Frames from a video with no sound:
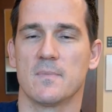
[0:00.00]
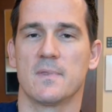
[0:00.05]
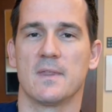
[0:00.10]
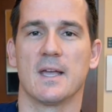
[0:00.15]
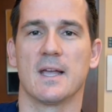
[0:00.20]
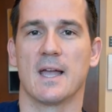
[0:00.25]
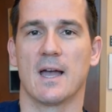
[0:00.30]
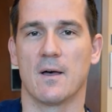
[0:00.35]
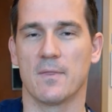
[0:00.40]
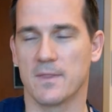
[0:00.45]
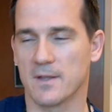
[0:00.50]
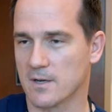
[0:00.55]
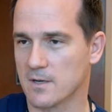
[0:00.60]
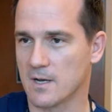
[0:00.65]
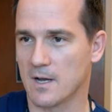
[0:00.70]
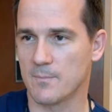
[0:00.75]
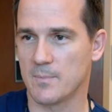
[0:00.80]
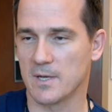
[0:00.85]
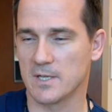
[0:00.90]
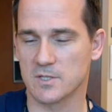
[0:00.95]
thing out there.
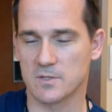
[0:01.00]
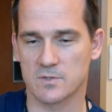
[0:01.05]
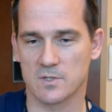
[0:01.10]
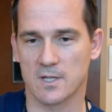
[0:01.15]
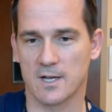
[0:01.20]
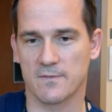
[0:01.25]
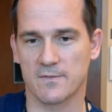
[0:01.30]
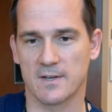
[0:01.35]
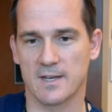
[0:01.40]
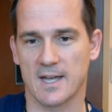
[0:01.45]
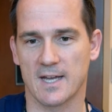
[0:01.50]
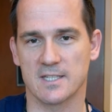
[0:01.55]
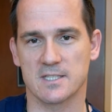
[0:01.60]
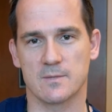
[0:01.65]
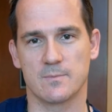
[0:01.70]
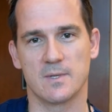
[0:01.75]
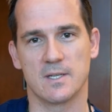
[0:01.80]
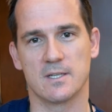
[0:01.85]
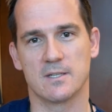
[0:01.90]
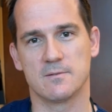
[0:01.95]
Uh, patients will often
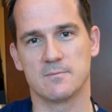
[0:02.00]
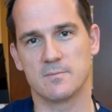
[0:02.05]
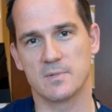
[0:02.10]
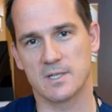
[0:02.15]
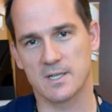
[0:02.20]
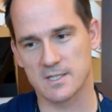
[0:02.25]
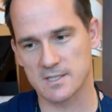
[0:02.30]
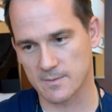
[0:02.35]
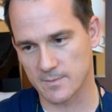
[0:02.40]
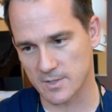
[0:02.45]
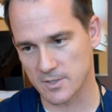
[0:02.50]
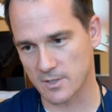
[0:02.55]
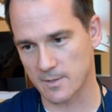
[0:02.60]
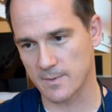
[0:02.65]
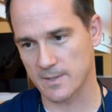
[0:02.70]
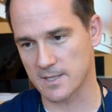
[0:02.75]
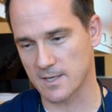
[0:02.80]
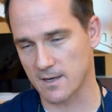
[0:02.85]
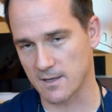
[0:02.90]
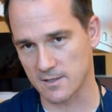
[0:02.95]
ask me to, because I'm a
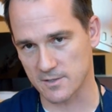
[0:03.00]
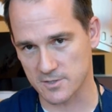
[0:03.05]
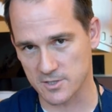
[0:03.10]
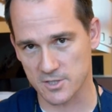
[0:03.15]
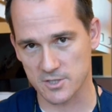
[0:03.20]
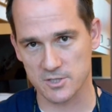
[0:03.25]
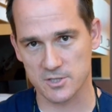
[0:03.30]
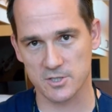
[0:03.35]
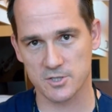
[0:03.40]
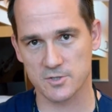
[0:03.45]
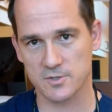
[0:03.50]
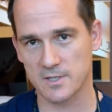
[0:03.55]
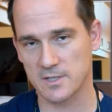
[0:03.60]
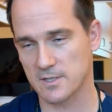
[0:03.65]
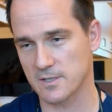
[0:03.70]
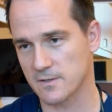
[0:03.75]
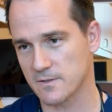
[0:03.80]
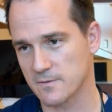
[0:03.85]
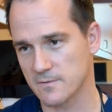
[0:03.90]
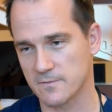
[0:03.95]
dermatologist, to treat
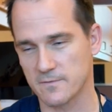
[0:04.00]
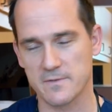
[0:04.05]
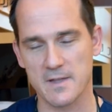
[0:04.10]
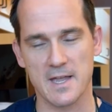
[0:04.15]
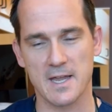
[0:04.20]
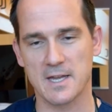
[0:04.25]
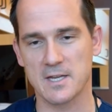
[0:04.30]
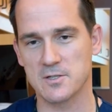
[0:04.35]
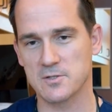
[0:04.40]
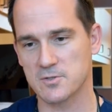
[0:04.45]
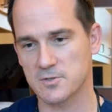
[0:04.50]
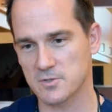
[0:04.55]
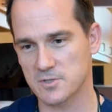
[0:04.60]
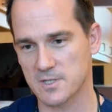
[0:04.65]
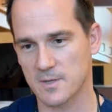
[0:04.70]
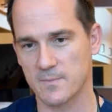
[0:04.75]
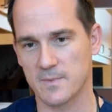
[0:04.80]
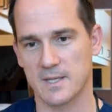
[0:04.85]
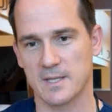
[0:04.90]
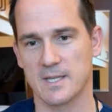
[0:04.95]
their veins or
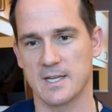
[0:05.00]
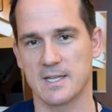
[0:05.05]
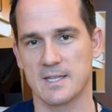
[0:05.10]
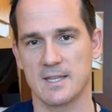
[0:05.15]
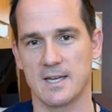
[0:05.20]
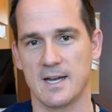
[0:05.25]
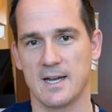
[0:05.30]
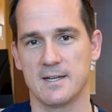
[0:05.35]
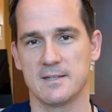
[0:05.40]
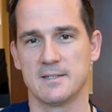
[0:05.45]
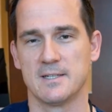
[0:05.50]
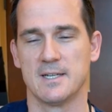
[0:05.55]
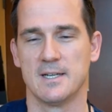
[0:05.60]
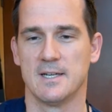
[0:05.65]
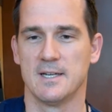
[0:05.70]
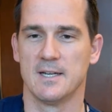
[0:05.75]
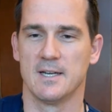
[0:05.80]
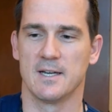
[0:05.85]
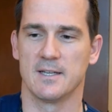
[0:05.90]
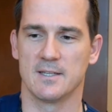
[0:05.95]
something like that.
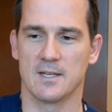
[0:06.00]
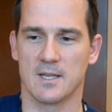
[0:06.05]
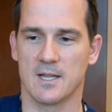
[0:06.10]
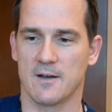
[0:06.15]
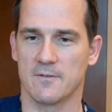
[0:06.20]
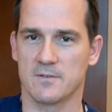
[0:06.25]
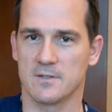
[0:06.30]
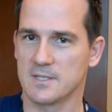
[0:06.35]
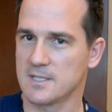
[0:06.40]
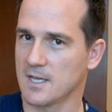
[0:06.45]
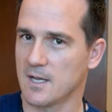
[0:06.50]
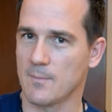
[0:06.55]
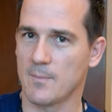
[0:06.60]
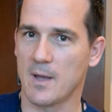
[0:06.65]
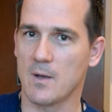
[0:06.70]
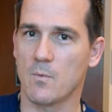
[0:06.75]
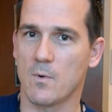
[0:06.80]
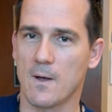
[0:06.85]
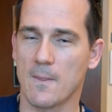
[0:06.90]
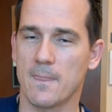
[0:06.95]
And I'll often tell them,
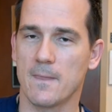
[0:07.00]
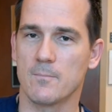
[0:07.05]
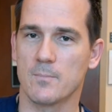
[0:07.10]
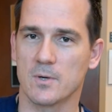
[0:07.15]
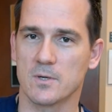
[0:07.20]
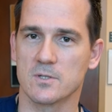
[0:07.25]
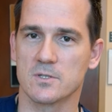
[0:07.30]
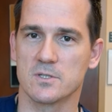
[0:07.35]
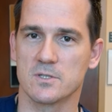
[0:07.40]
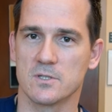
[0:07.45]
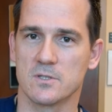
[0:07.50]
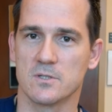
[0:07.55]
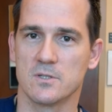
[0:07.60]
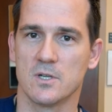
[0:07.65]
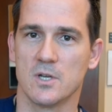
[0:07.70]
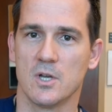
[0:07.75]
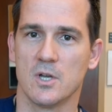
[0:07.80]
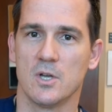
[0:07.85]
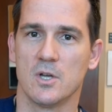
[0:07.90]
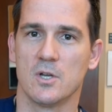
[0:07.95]
I want the person
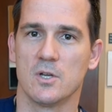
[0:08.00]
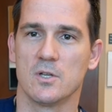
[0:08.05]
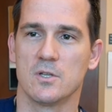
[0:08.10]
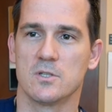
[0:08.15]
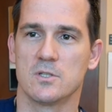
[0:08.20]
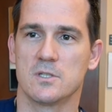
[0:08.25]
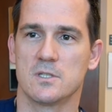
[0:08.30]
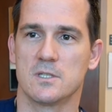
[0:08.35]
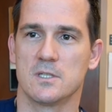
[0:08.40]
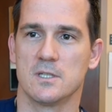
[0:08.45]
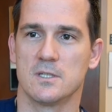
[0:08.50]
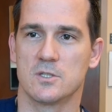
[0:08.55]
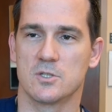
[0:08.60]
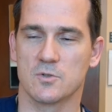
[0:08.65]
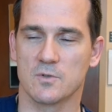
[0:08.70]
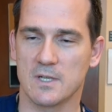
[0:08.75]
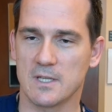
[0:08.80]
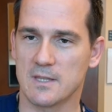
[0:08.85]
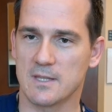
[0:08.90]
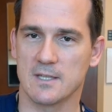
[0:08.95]
to
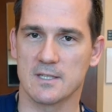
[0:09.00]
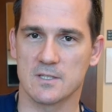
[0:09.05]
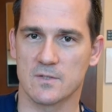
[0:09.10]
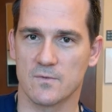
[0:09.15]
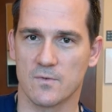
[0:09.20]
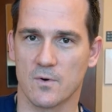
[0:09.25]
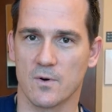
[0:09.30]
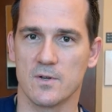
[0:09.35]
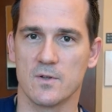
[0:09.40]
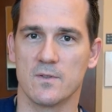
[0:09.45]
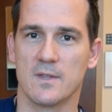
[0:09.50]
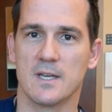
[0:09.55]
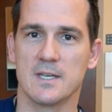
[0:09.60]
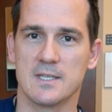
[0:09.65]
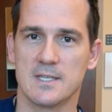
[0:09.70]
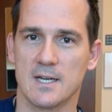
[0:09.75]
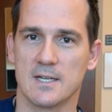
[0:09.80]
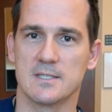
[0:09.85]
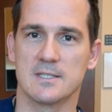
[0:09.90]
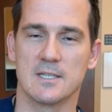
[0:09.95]
treat this for you
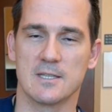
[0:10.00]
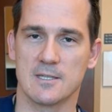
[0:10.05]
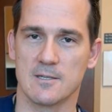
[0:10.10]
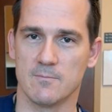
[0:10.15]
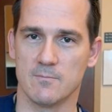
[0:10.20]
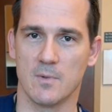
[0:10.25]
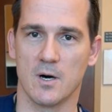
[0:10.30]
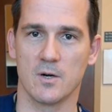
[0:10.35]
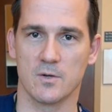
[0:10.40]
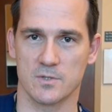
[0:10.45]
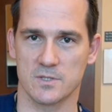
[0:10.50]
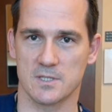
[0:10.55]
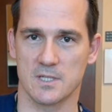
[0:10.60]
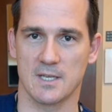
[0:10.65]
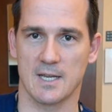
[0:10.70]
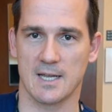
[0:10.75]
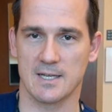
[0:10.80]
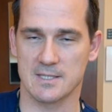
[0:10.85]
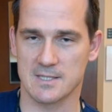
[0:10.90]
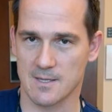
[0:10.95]
that does it the most
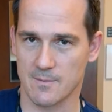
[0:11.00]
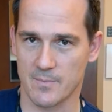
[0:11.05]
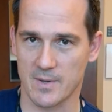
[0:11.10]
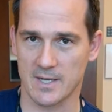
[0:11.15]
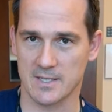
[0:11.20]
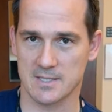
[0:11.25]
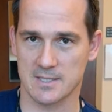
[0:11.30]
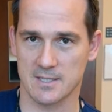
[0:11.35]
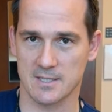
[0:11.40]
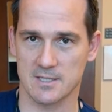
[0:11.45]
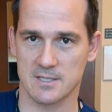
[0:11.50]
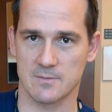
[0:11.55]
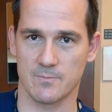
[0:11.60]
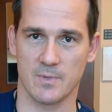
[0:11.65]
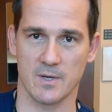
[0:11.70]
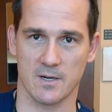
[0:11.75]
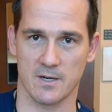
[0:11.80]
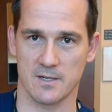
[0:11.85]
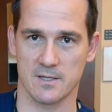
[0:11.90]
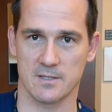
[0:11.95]
and has the best
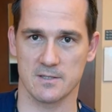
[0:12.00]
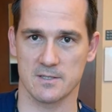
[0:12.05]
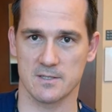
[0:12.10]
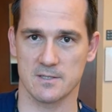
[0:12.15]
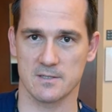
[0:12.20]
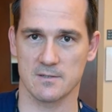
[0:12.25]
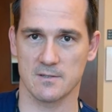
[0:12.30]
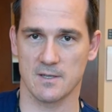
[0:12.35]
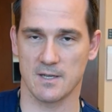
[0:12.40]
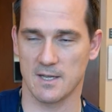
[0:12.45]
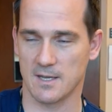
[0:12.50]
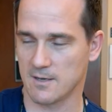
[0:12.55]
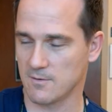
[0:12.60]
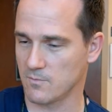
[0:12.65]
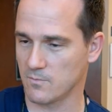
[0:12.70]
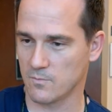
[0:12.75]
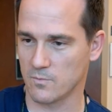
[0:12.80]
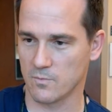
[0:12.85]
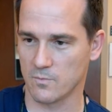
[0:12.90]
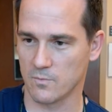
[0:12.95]
experience.
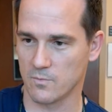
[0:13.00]
And